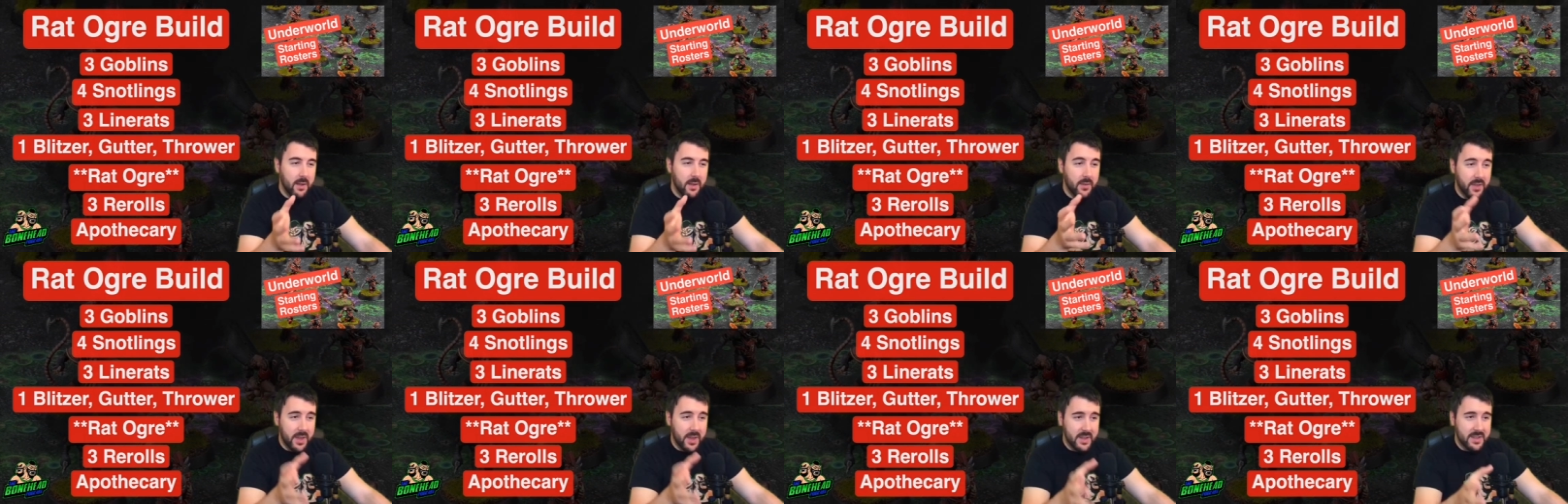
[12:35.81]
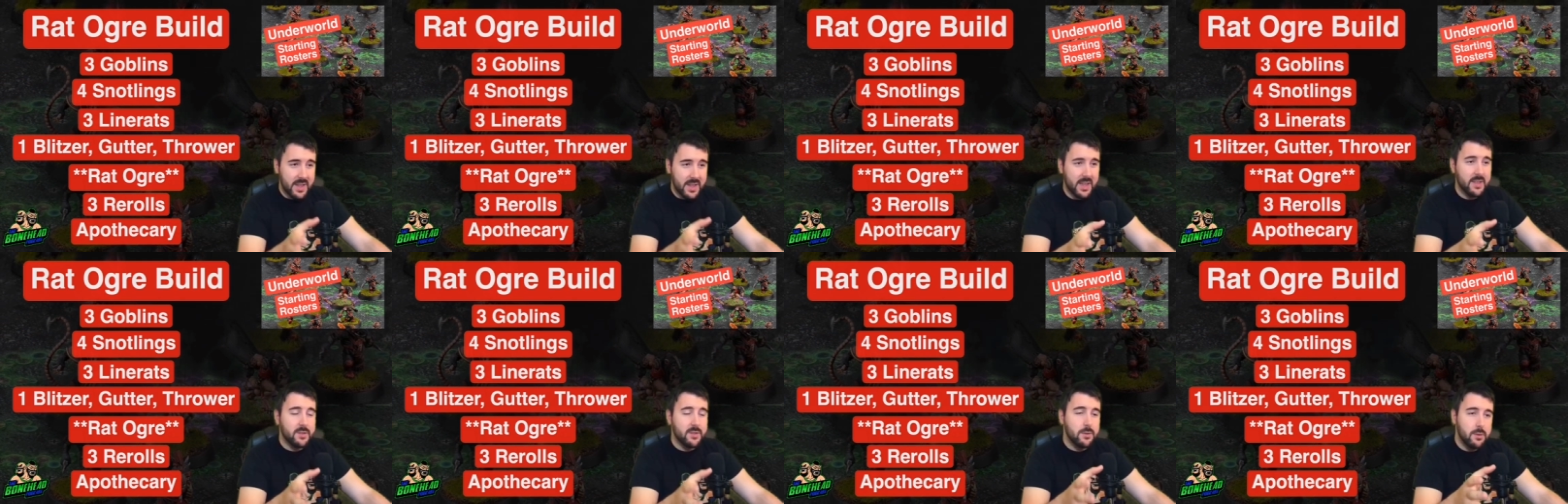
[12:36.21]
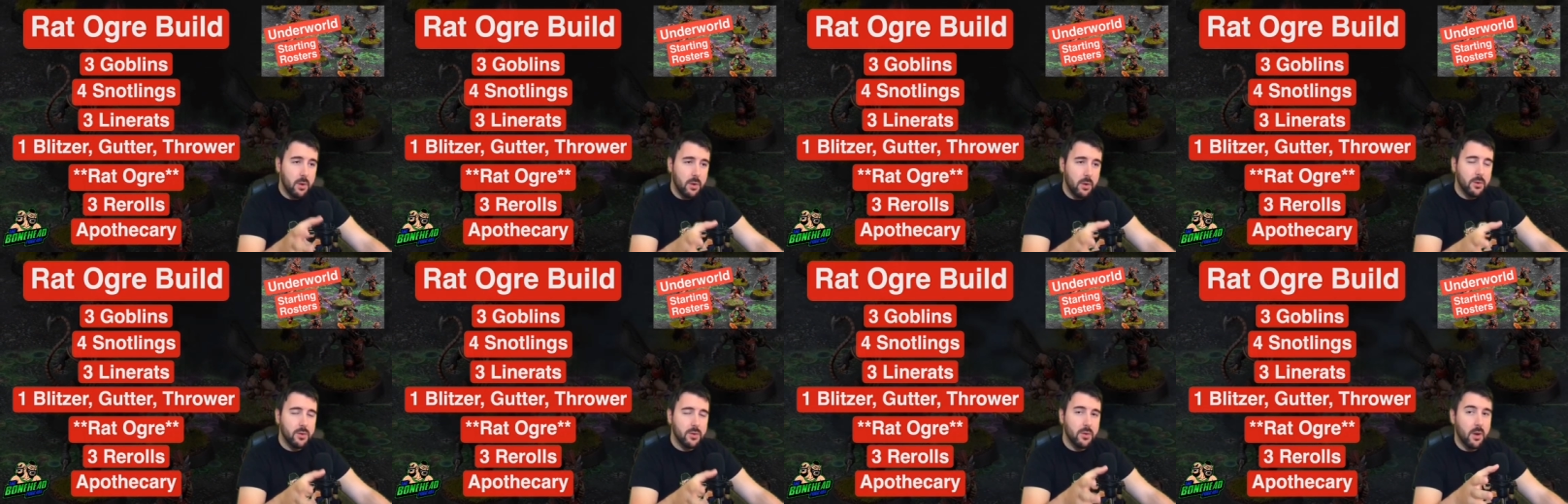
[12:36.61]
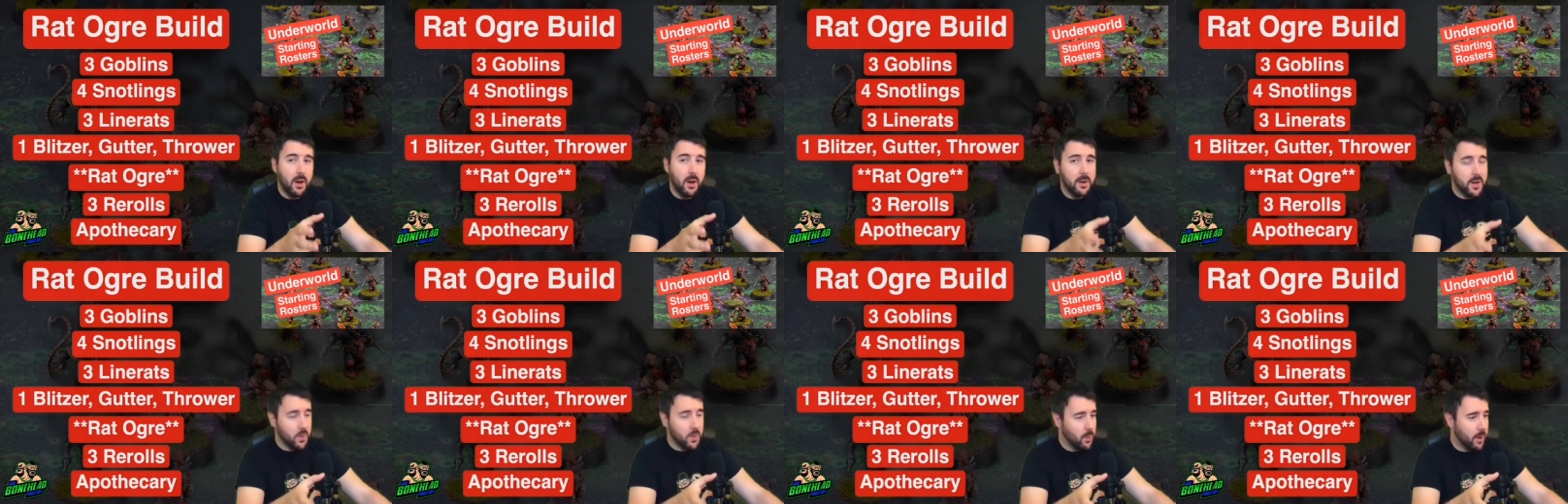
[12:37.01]
This is not your
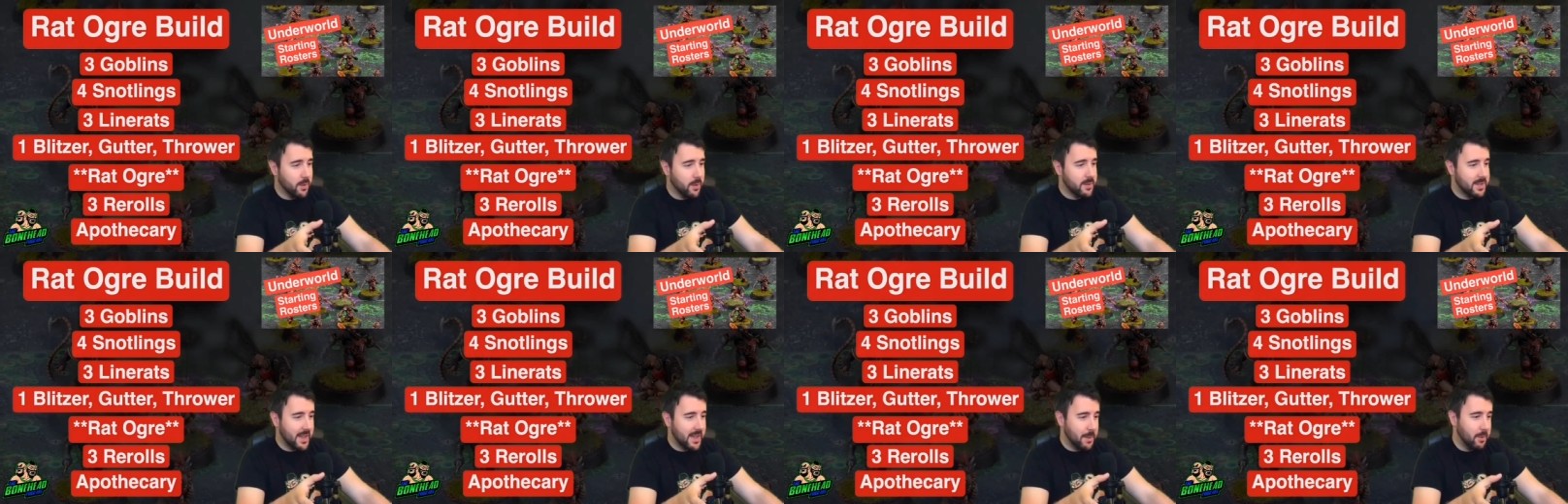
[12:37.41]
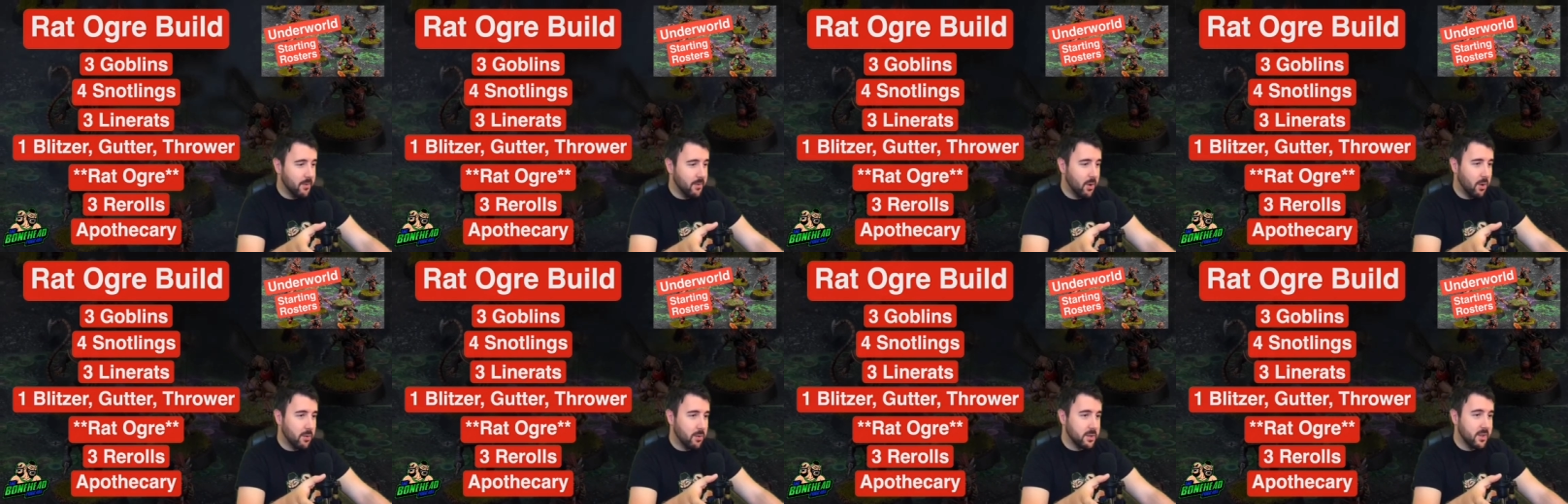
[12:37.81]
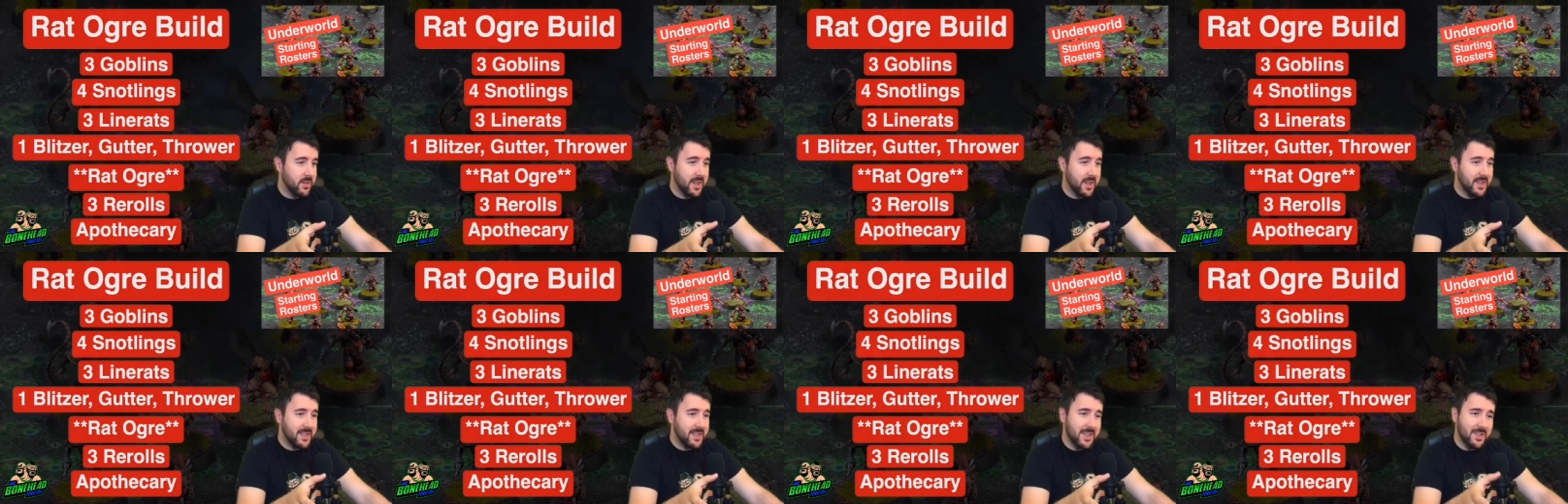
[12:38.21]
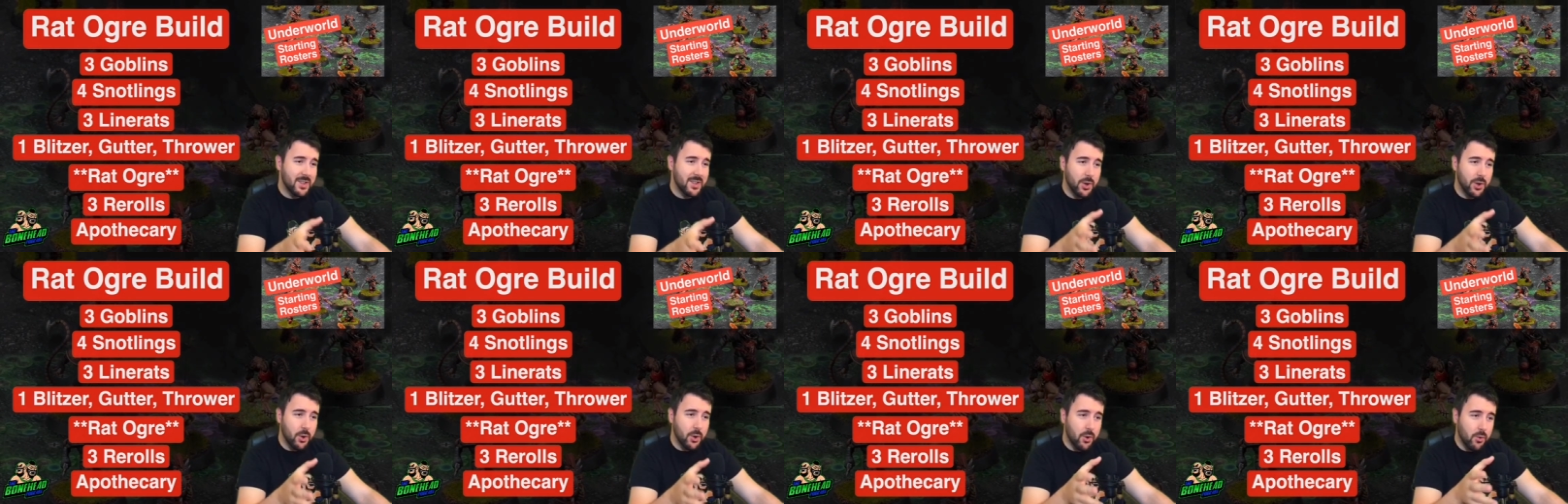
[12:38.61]
Underworld team of old. This is
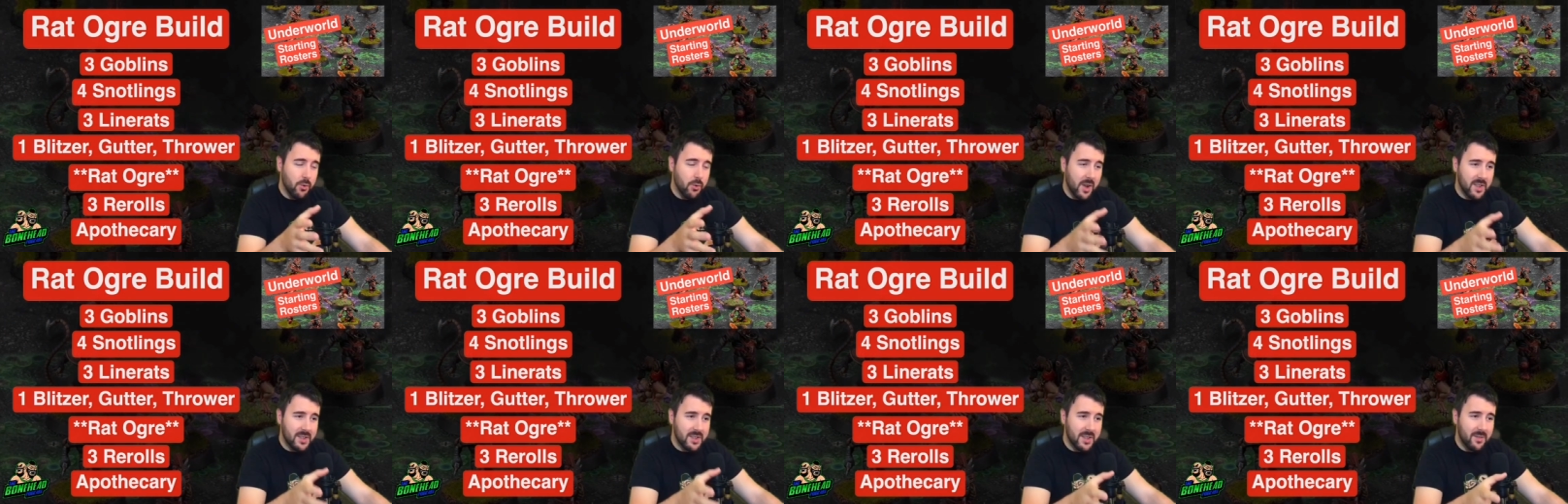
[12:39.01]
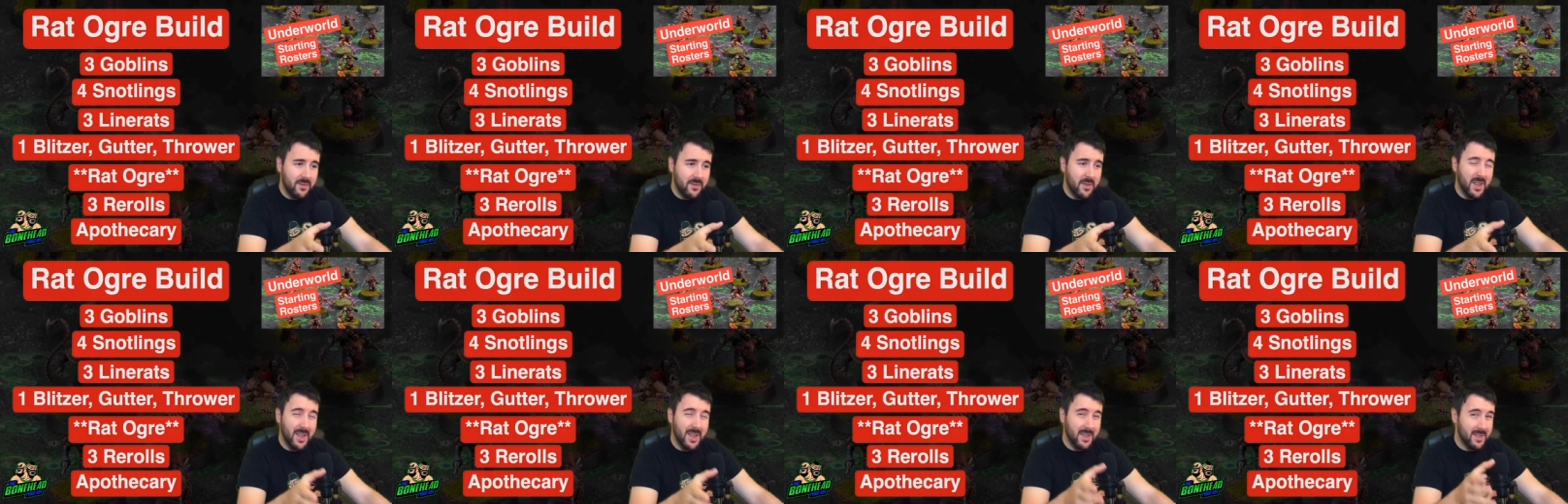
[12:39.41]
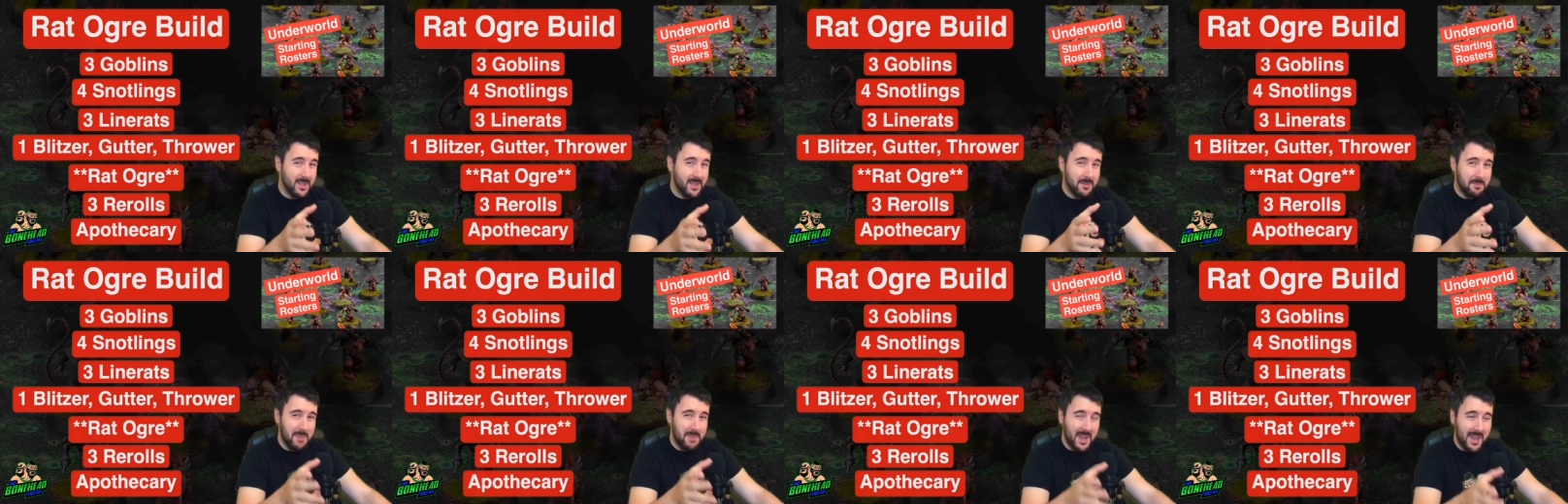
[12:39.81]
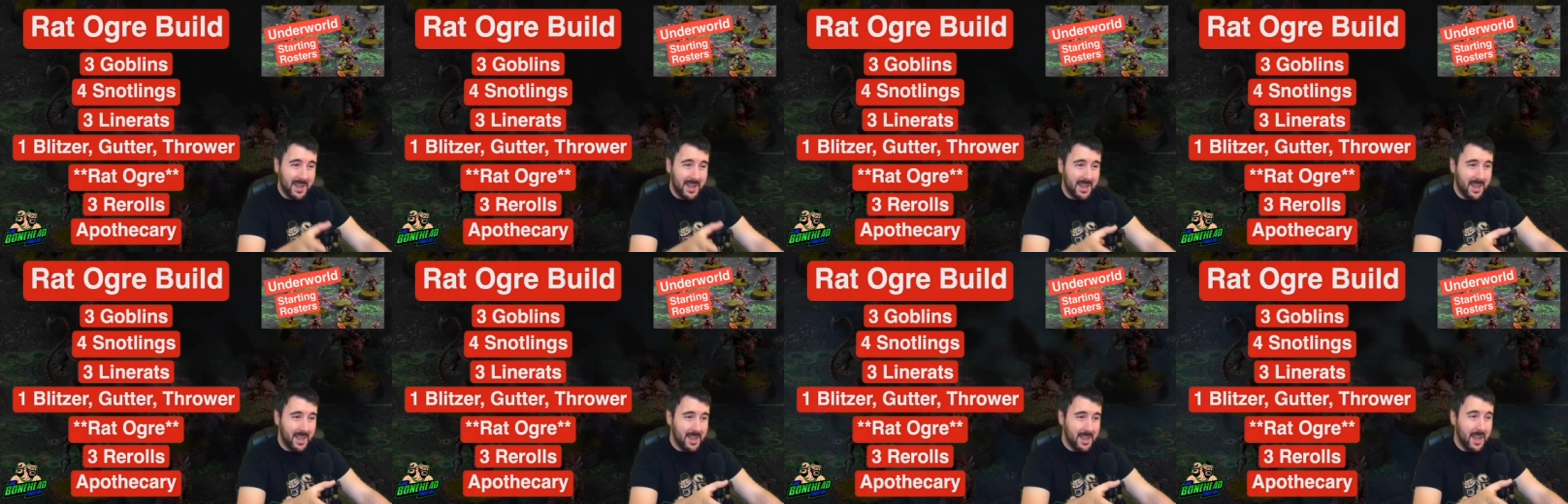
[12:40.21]
an aggressive,
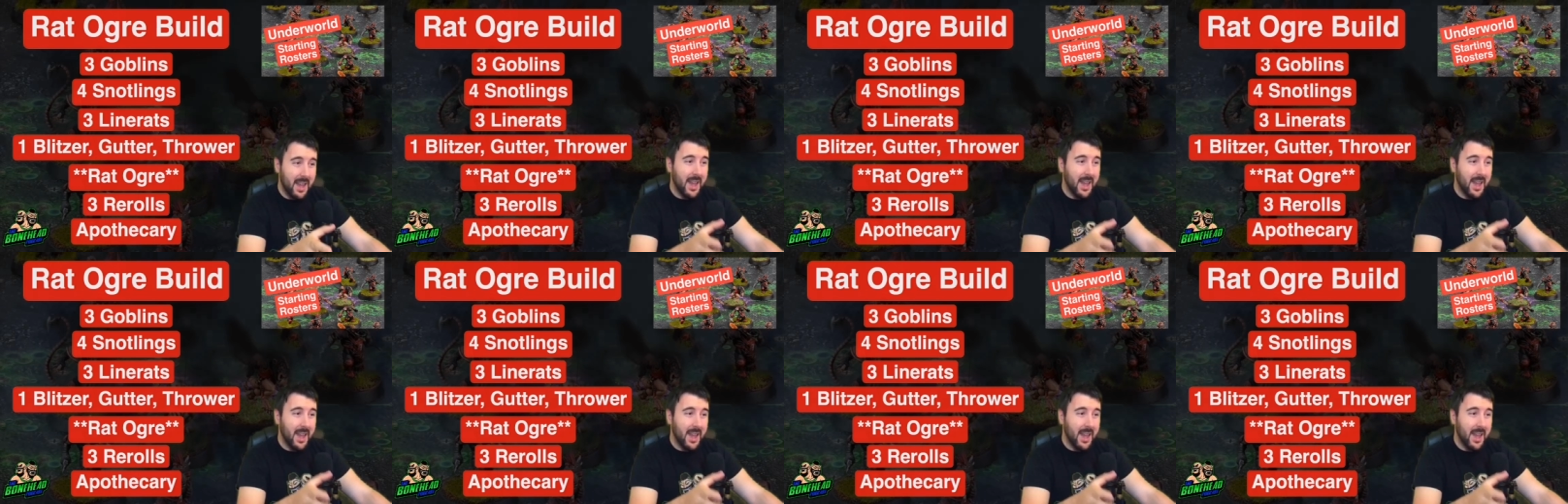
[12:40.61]
speedy,